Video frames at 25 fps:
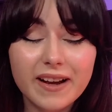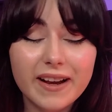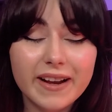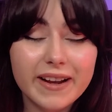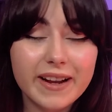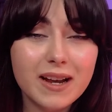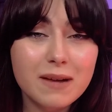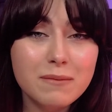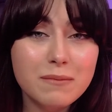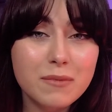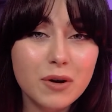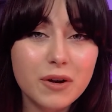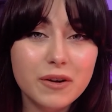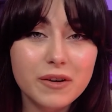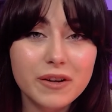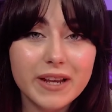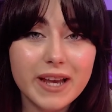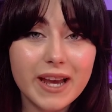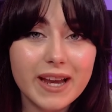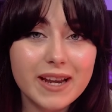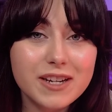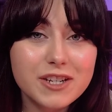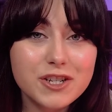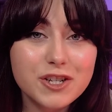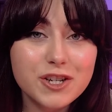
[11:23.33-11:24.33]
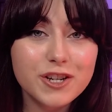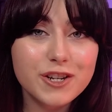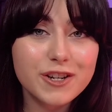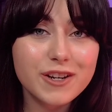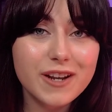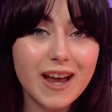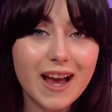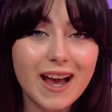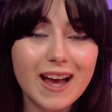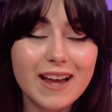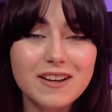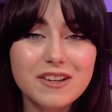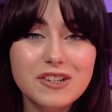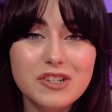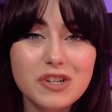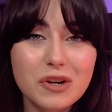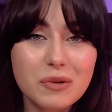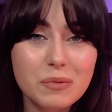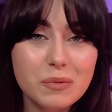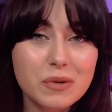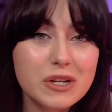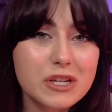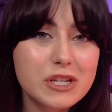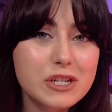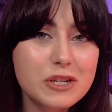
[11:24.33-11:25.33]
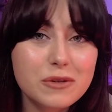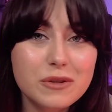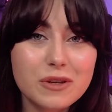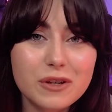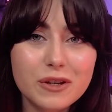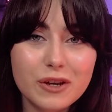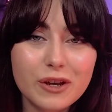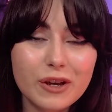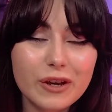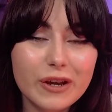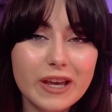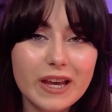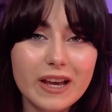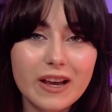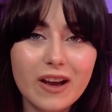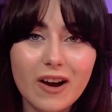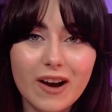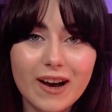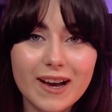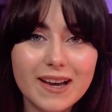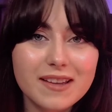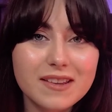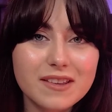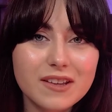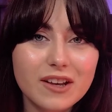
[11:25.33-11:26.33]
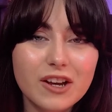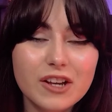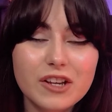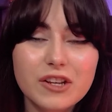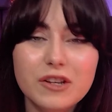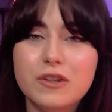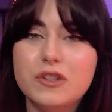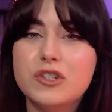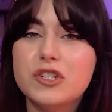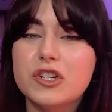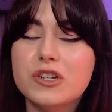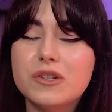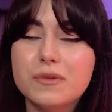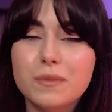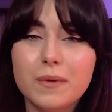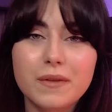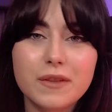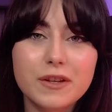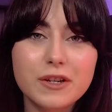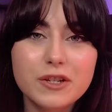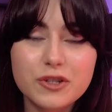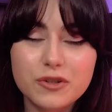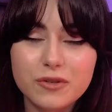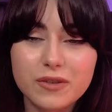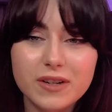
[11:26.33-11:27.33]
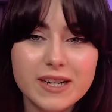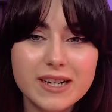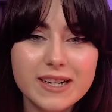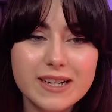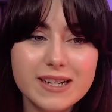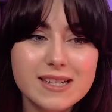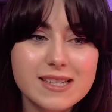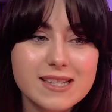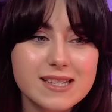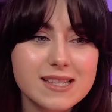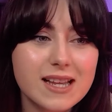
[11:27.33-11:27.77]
I am on occasion and don't want to do the cooking either, you just want the treat,